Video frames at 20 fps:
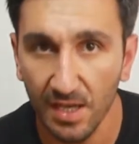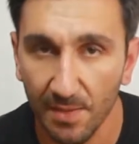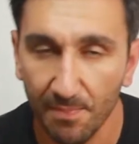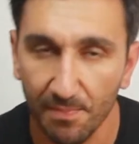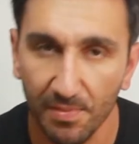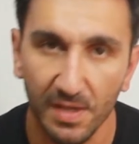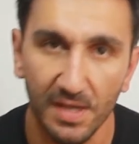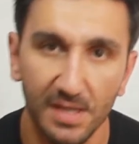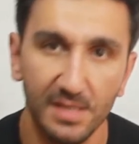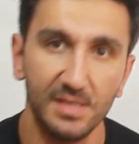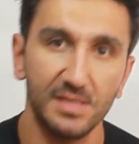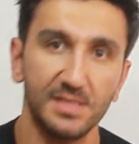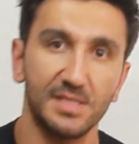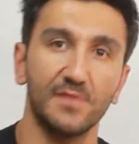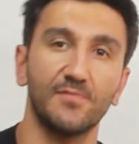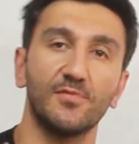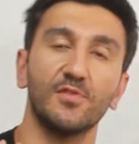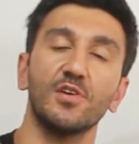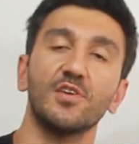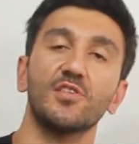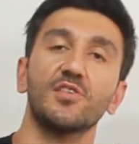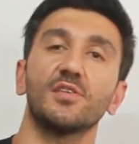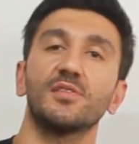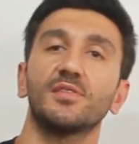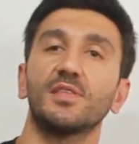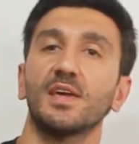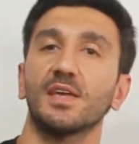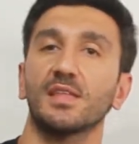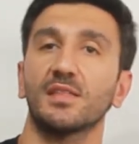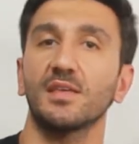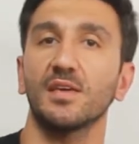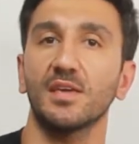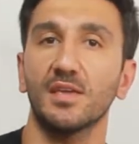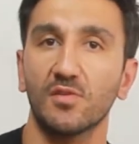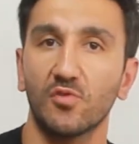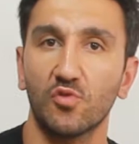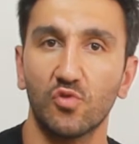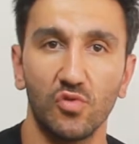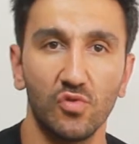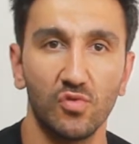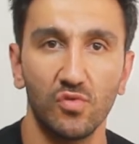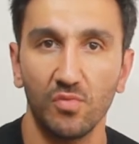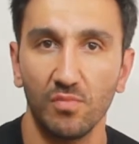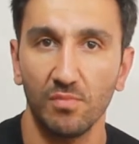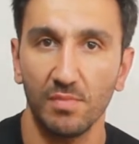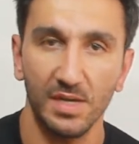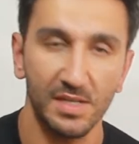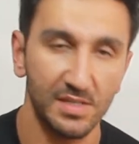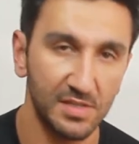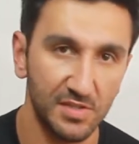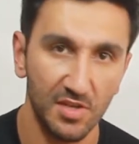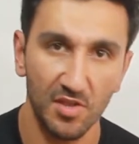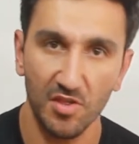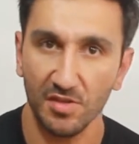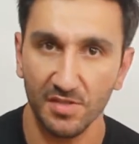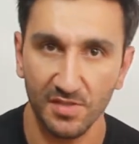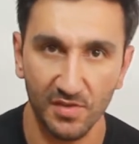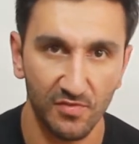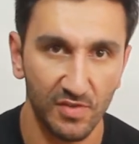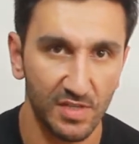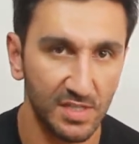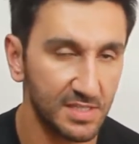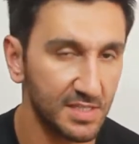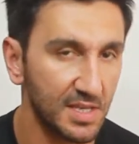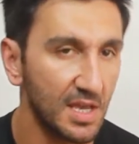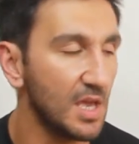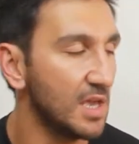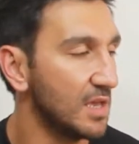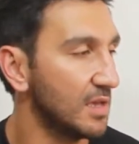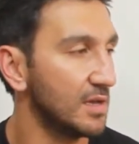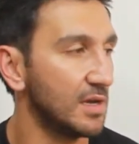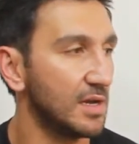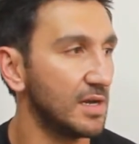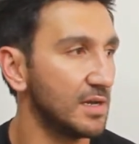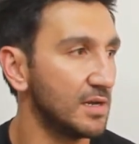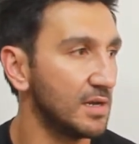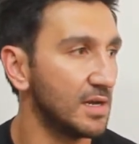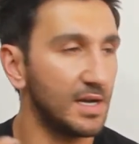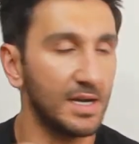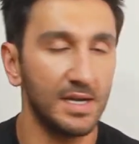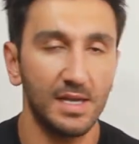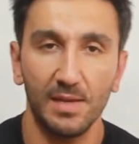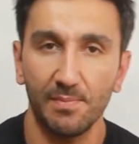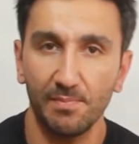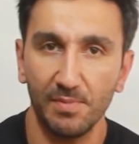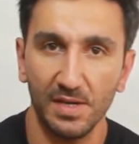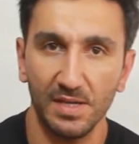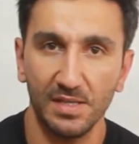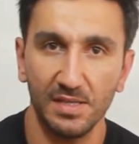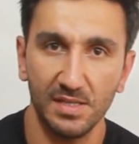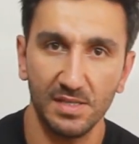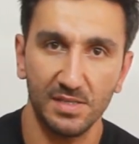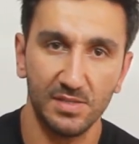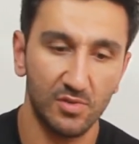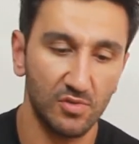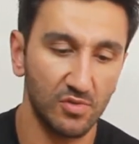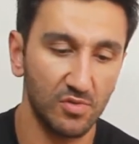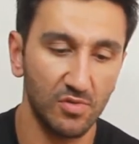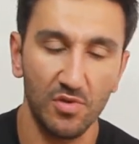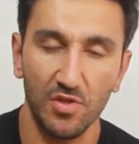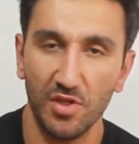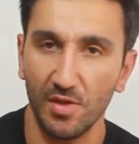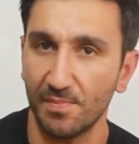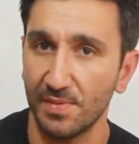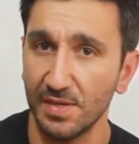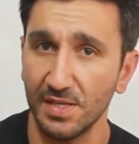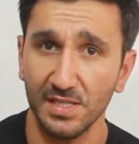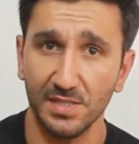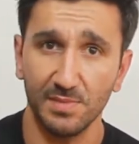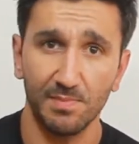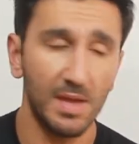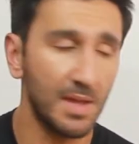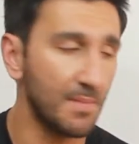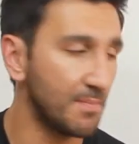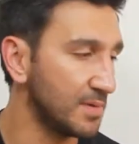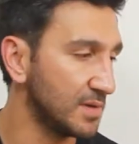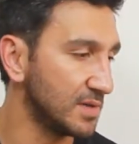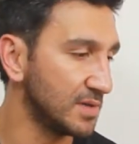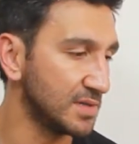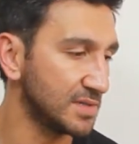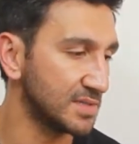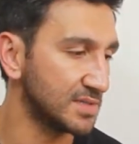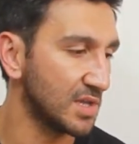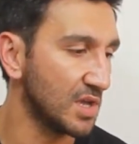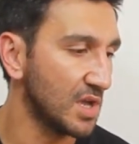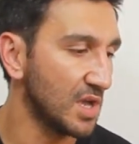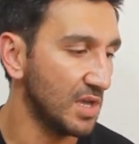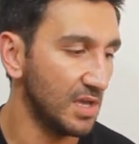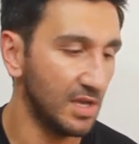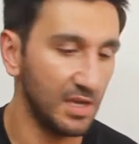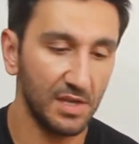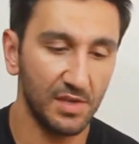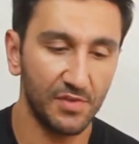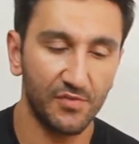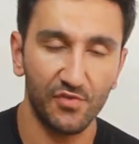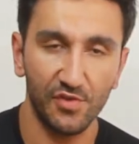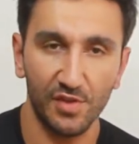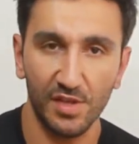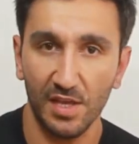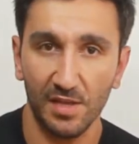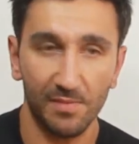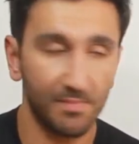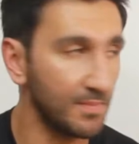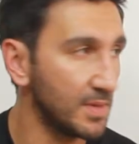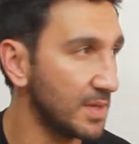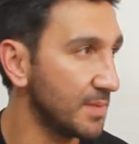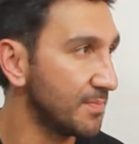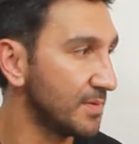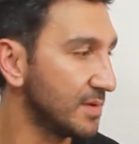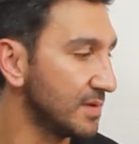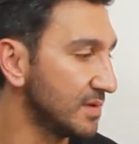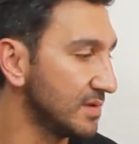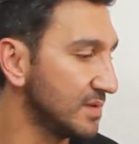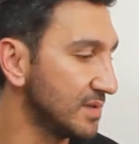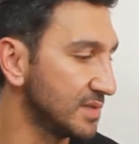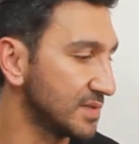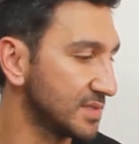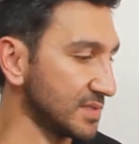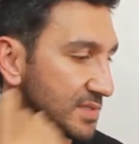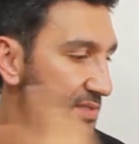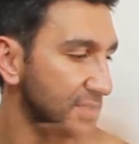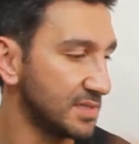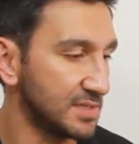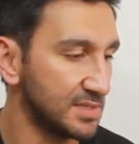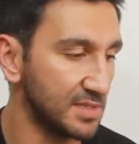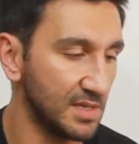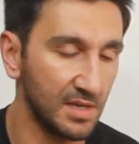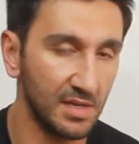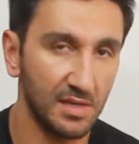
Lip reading: apply this defoliation technique to my deciduous trees. I apply this to Japanese maples, trident maples, these